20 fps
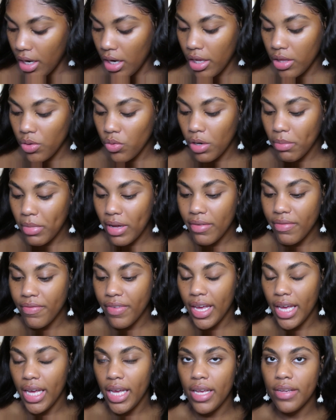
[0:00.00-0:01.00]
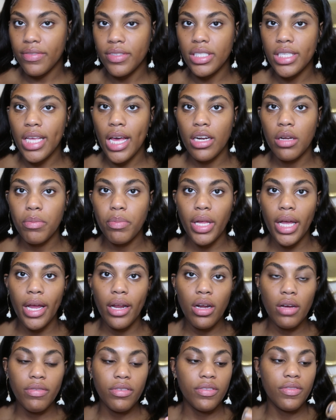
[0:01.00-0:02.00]
And another one of my faves is kind of
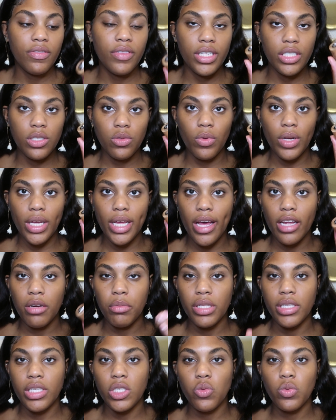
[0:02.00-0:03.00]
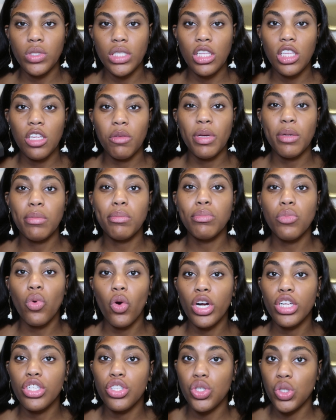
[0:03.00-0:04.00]
playing off of this one kind of, but this one's a little bit
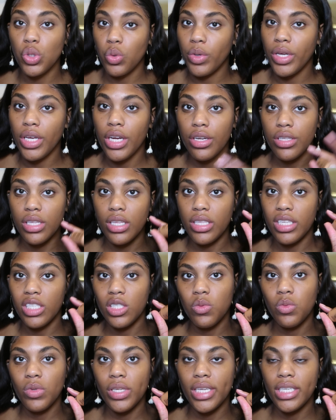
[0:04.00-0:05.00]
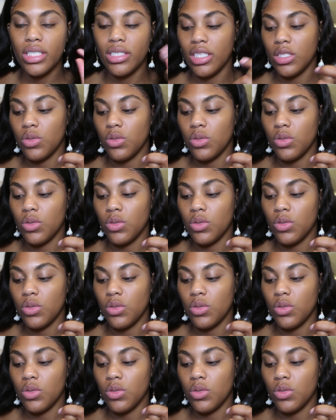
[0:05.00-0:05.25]
more dewier than this one is.